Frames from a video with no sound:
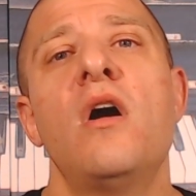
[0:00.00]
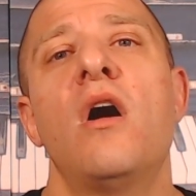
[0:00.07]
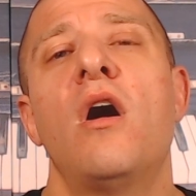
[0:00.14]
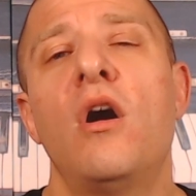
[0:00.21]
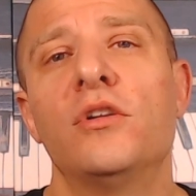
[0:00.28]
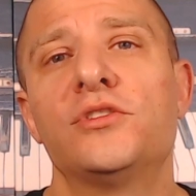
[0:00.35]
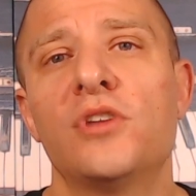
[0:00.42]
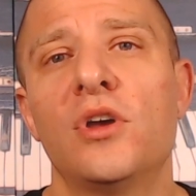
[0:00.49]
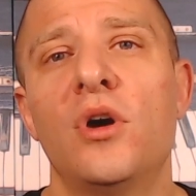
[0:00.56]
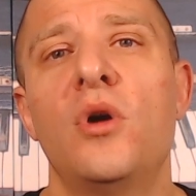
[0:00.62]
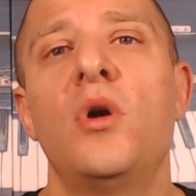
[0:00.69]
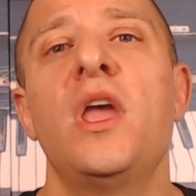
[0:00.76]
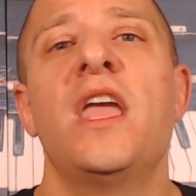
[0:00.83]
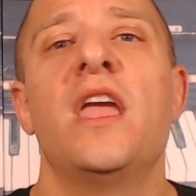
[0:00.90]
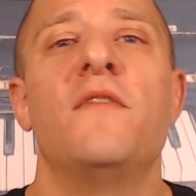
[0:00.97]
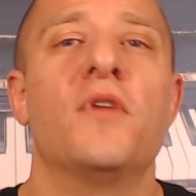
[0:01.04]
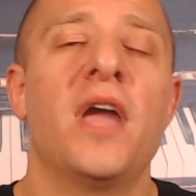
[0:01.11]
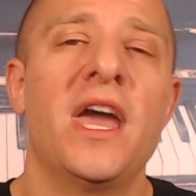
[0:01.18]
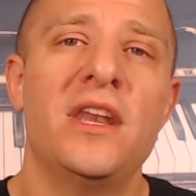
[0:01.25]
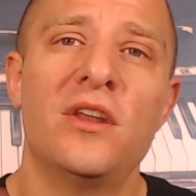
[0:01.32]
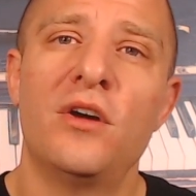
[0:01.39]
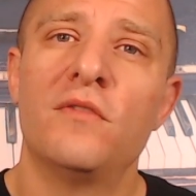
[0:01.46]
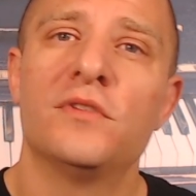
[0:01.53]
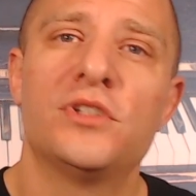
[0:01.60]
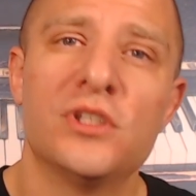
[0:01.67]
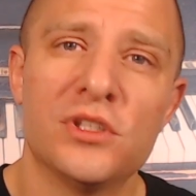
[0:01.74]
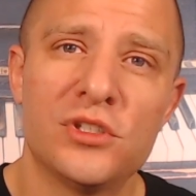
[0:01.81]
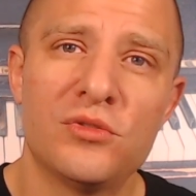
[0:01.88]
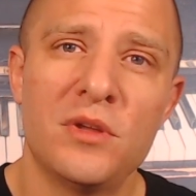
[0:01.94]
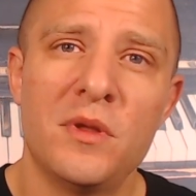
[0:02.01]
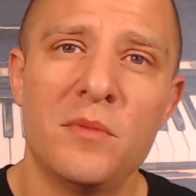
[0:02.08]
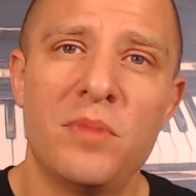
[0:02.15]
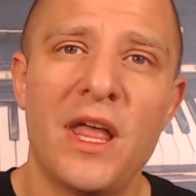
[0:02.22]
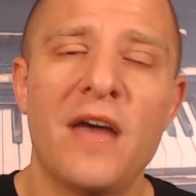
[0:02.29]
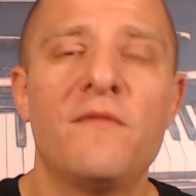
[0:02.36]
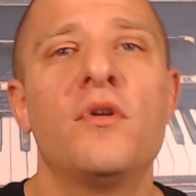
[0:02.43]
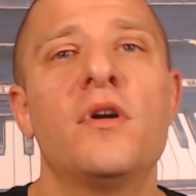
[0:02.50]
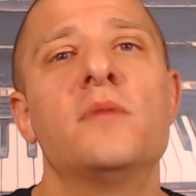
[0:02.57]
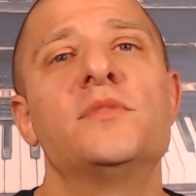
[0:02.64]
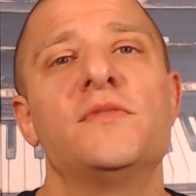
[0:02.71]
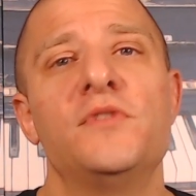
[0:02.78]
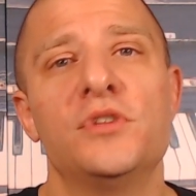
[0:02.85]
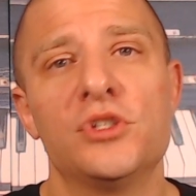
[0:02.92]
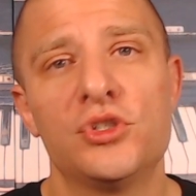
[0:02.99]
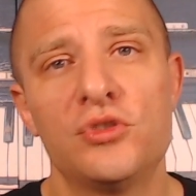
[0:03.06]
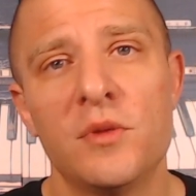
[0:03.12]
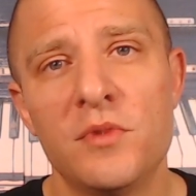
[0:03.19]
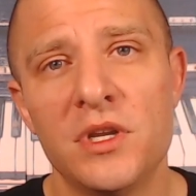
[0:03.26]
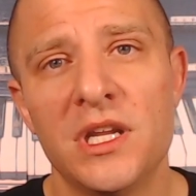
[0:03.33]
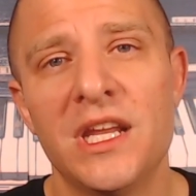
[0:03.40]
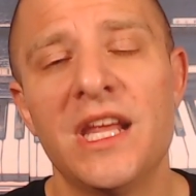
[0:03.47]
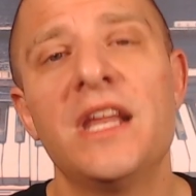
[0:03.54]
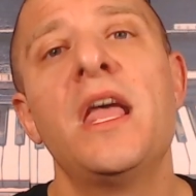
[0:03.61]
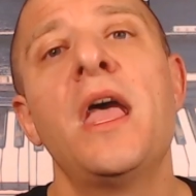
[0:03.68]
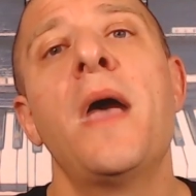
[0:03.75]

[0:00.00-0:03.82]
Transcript: Also, if you're heading over to the streaming platforms, if you're distributing it,